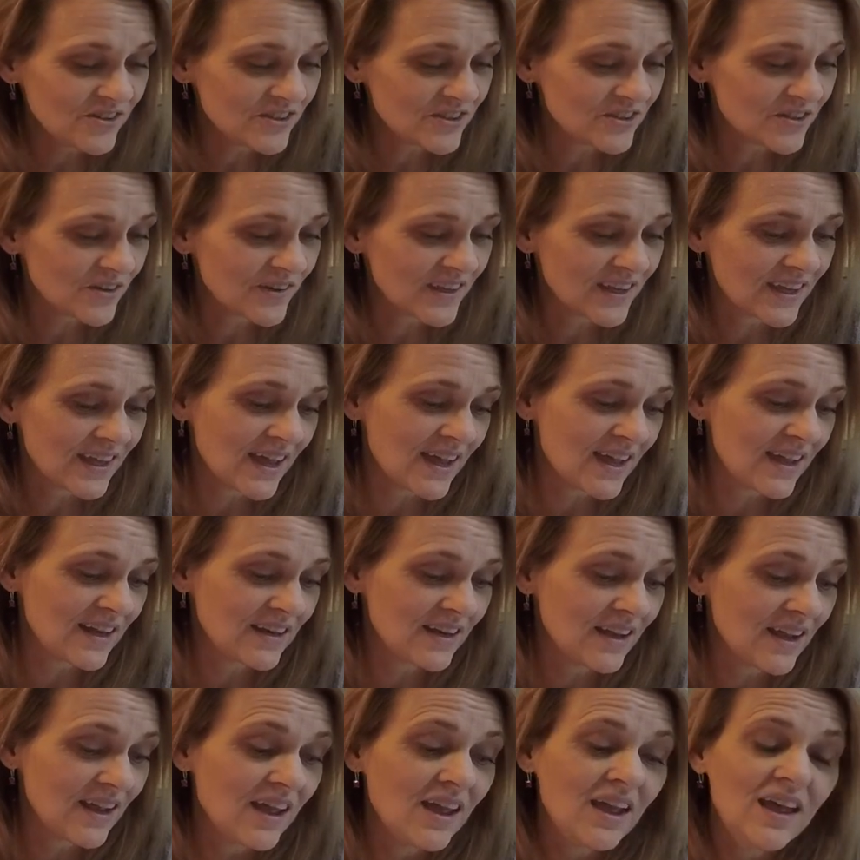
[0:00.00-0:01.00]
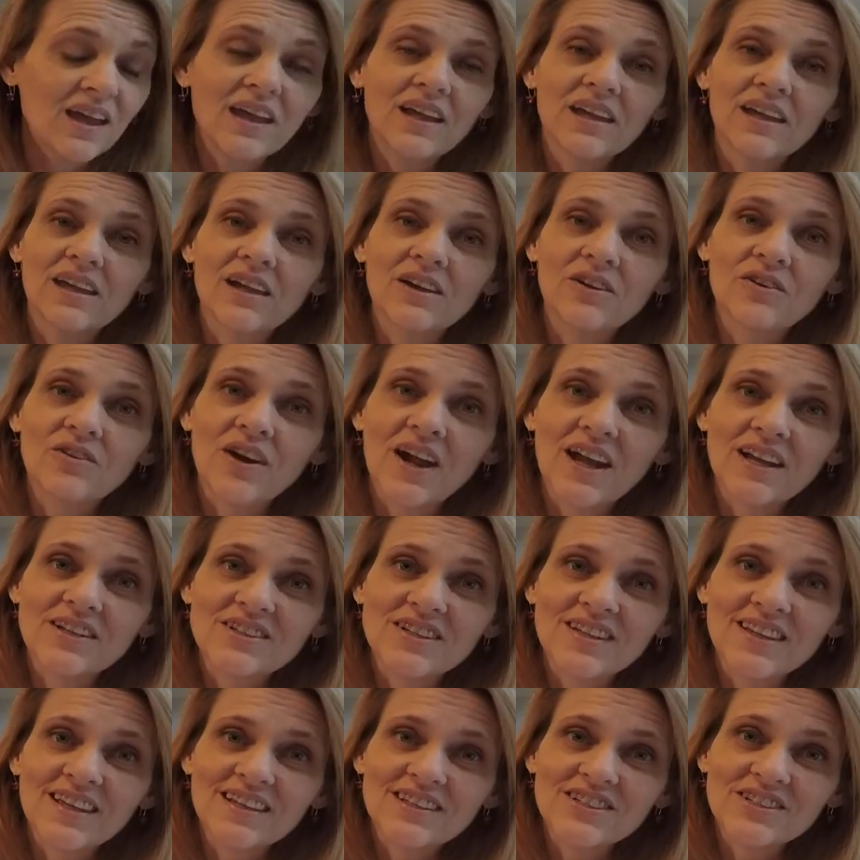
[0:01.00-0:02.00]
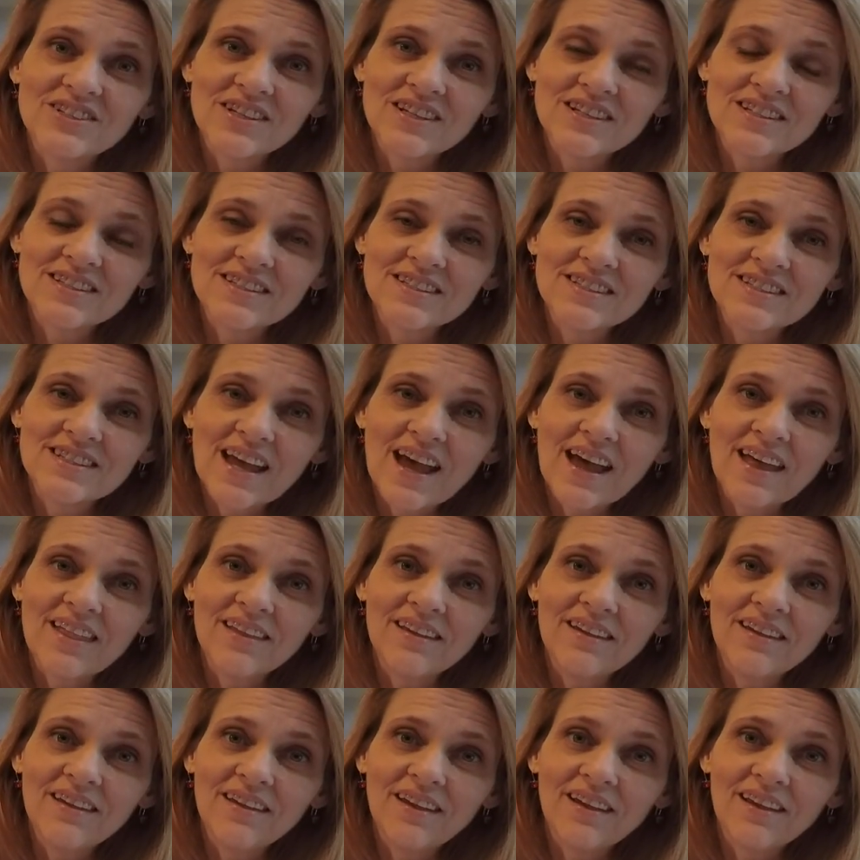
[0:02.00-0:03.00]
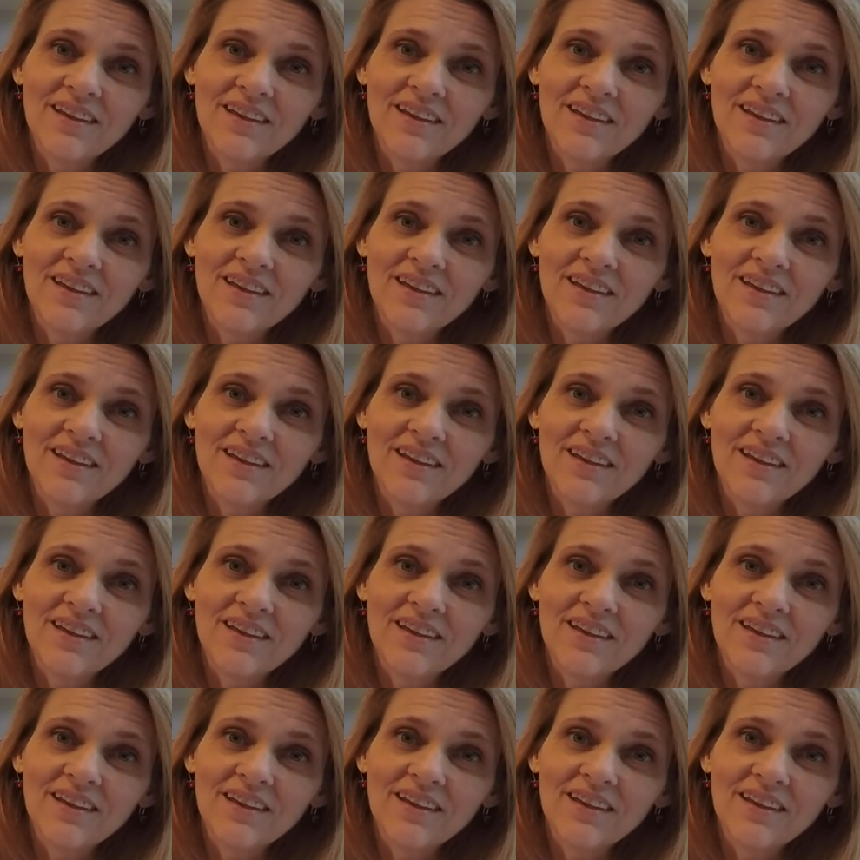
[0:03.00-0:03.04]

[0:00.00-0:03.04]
So again, congratulations, Sally,